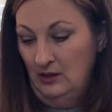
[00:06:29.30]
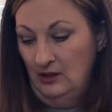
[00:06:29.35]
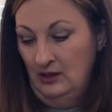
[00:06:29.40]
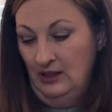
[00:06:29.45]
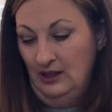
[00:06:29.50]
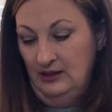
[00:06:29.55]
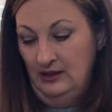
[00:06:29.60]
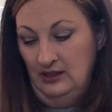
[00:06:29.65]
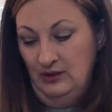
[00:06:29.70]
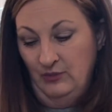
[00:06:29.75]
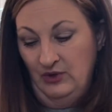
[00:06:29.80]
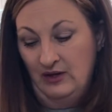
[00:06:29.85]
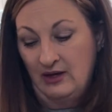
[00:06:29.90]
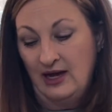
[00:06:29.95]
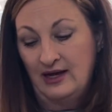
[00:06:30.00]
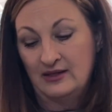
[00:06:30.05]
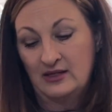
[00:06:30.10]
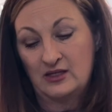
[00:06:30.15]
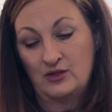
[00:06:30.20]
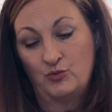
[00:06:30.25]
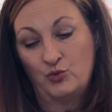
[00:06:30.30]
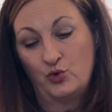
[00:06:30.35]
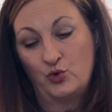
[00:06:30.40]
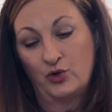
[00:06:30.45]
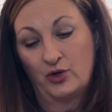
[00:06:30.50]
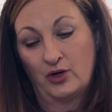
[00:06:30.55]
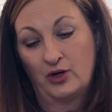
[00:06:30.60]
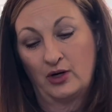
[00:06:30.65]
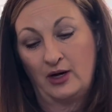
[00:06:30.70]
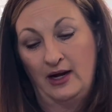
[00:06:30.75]
And then we got some
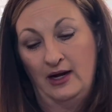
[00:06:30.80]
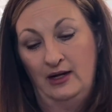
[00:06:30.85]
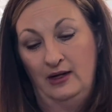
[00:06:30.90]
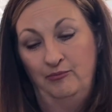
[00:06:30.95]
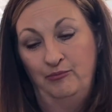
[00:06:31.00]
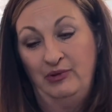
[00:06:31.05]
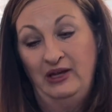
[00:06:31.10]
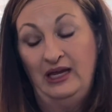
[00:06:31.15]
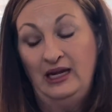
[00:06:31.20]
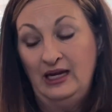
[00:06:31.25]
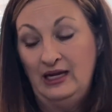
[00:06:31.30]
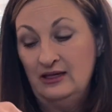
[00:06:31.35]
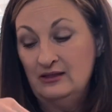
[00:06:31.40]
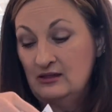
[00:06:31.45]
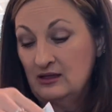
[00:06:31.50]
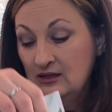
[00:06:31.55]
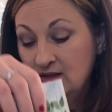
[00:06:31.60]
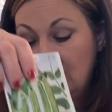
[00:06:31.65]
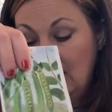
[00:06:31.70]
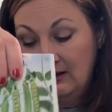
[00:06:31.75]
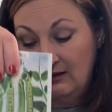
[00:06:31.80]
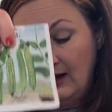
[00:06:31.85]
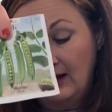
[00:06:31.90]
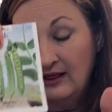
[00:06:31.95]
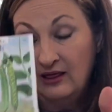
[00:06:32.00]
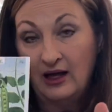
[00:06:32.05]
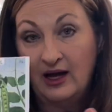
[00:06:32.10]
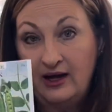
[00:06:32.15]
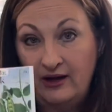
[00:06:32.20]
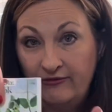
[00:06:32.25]
more peas, because I
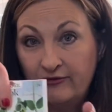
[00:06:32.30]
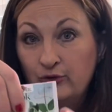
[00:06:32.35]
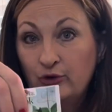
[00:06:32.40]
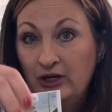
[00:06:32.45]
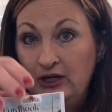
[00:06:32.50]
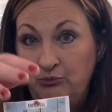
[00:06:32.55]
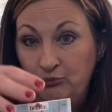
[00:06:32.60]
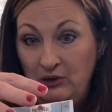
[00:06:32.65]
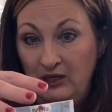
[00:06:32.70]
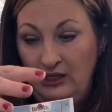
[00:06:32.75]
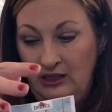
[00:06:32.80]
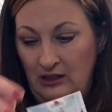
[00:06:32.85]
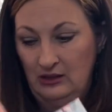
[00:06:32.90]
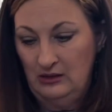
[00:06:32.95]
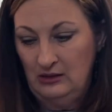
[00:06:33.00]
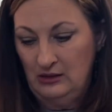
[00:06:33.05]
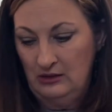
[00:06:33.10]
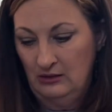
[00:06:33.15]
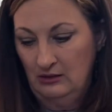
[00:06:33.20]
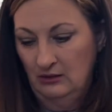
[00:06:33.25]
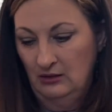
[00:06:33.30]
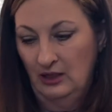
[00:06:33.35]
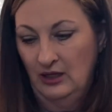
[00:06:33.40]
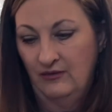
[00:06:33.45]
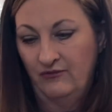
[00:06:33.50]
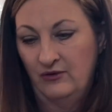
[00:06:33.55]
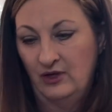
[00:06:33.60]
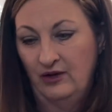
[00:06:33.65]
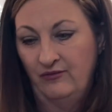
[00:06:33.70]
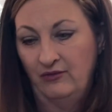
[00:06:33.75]
love green peas.
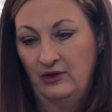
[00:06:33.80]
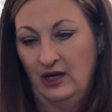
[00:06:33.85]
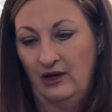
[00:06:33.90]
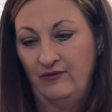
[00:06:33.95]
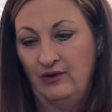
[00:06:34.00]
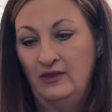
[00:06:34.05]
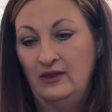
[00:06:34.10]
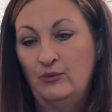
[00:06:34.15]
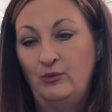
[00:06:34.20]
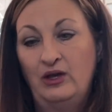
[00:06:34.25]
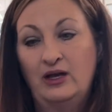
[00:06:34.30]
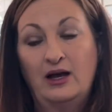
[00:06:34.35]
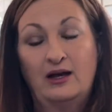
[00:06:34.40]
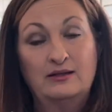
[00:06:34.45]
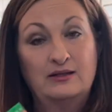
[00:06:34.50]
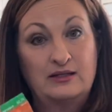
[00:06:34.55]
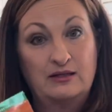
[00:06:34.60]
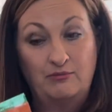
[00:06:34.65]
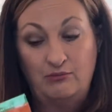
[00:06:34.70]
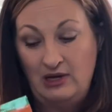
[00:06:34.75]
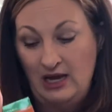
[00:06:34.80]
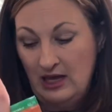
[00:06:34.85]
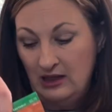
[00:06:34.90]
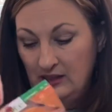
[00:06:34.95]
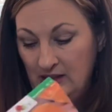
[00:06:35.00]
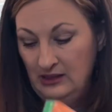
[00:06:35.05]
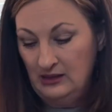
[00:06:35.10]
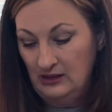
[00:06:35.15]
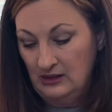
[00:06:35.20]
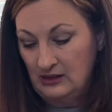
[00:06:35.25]
Love, love, love. And then we got some
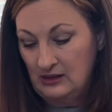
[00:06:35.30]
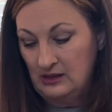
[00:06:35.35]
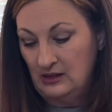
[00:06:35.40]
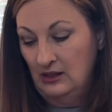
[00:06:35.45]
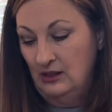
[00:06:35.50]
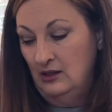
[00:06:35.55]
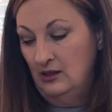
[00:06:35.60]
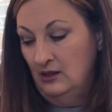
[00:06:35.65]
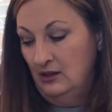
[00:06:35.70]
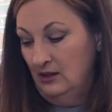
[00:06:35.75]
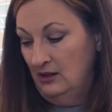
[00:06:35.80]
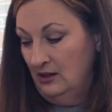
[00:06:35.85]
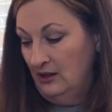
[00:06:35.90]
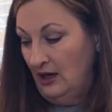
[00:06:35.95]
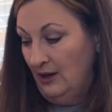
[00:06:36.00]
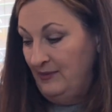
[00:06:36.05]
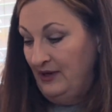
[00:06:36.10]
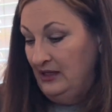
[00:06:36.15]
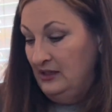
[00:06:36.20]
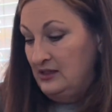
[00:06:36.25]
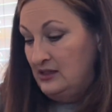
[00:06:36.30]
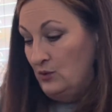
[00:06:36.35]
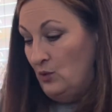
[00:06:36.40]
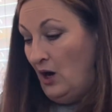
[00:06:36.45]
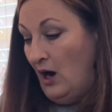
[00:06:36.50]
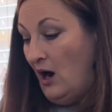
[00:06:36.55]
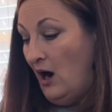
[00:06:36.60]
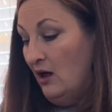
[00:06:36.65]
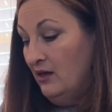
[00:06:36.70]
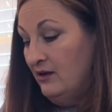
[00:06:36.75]
melons. I mean, so
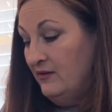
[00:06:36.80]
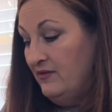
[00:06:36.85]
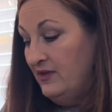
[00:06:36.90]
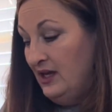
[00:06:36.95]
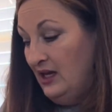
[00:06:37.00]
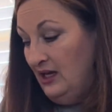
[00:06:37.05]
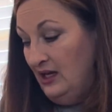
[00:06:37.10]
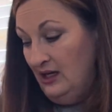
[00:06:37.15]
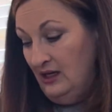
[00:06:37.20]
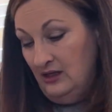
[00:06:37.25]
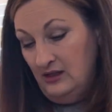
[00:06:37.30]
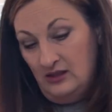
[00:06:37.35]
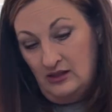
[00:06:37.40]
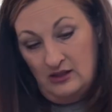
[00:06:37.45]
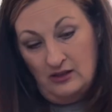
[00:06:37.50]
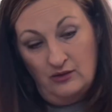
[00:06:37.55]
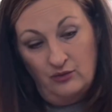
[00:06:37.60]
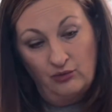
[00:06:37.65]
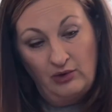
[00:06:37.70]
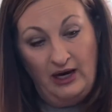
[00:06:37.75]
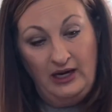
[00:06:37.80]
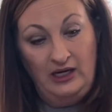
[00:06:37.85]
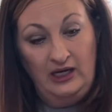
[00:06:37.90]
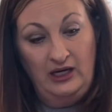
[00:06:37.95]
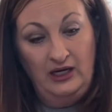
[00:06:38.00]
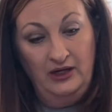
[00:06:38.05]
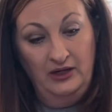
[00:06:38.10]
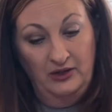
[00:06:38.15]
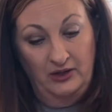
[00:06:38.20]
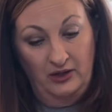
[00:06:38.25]
all of these right
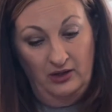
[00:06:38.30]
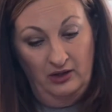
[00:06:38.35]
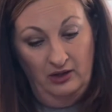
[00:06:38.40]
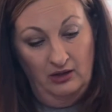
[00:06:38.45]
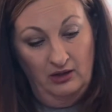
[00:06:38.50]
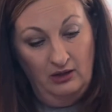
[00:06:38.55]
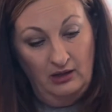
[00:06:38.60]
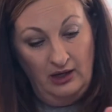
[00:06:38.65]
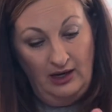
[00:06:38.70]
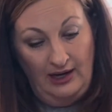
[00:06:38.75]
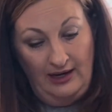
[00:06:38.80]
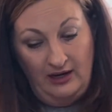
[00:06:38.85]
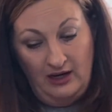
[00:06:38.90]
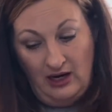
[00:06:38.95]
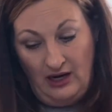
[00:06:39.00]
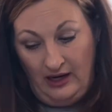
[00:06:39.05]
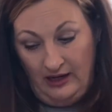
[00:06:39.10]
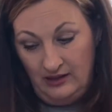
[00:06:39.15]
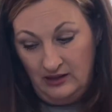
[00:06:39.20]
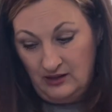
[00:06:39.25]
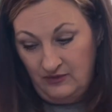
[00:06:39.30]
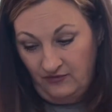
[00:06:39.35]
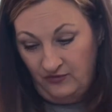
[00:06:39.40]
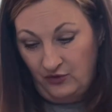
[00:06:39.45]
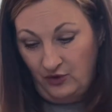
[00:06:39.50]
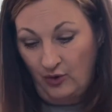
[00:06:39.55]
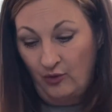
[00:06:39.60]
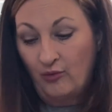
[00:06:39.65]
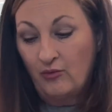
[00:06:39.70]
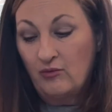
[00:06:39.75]
here, I got
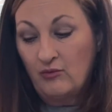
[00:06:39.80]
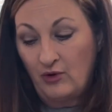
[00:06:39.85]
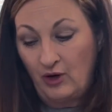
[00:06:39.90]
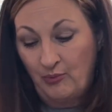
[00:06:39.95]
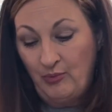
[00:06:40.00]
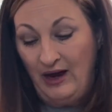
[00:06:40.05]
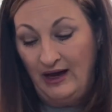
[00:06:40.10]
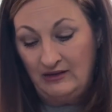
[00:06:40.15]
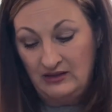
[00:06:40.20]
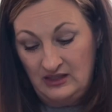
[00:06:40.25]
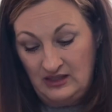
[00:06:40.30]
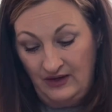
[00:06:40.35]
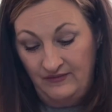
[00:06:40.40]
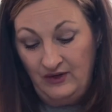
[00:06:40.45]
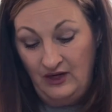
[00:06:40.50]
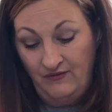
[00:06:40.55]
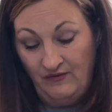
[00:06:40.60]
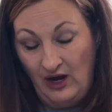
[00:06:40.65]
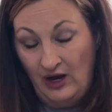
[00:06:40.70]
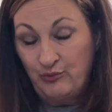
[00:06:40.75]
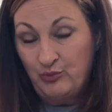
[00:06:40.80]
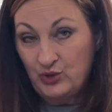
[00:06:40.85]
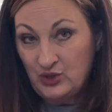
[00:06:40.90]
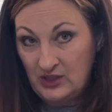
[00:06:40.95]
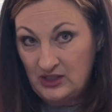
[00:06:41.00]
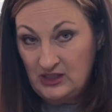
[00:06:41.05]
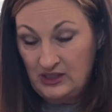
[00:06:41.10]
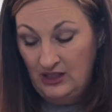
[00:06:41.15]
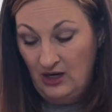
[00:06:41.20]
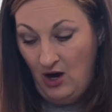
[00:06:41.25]
for about
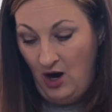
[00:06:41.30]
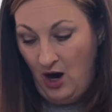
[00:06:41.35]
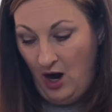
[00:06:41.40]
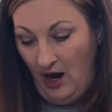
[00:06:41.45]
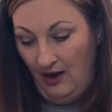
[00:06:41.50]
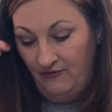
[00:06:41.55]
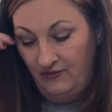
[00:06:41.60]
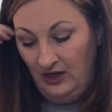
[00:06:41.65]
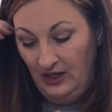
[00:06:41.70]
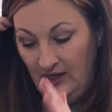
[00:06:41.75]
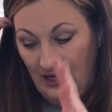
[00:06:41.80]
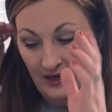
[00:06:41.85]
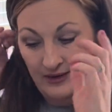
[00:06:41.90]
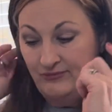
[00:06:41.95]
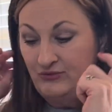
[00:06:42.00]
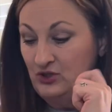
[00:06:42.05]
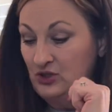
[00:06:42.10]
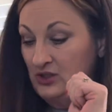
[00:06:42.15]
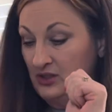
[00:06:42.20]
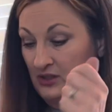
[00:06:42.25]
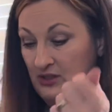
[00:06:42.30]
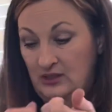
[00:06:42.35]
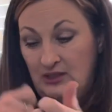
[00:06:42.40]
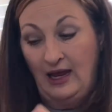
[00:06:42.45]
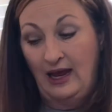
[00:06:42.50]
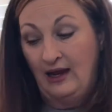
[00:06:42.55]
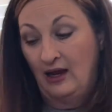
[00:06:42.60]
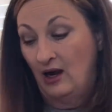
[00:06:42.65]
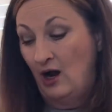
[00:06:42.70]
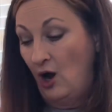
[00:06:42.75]
75% off. And I was just
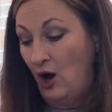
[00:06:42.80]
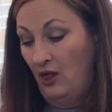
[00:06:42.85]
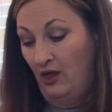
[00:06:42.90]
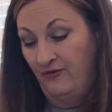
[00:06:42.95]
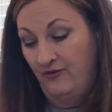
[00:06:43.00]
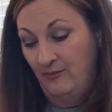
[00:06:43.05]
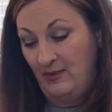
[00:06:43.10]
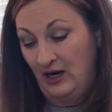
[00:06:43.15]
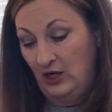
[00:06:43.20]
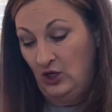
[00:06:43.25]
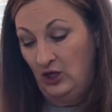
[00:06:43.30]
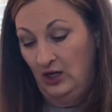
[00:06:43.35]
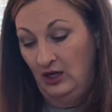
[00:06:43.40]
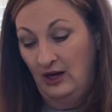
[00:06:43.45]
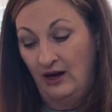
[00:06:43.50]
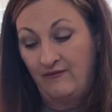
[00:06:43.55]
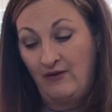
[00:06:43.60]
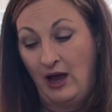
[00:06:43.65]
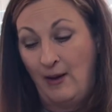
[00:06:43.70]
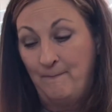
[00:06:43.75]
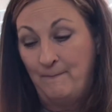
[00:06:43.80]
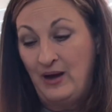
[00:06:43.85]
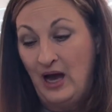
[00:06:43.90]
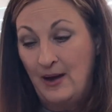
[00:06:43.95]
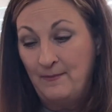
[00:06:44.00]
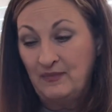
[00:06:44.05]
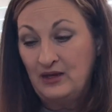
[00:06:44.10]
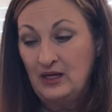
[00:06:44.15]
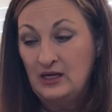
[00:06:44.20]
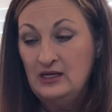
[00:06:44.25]
taking all of them I could. I've got
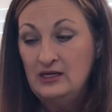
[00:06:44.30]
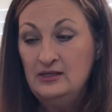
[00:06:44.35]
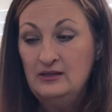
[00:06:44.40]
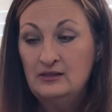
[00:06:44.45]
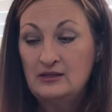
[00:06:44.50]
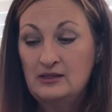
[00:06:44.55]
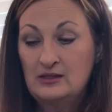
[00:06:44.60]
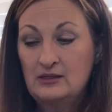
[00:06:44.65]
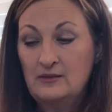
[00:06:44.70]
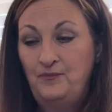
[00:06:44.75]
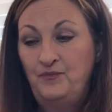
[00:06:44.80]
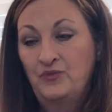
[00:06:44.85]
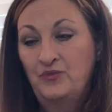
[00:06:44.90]
pumpkins.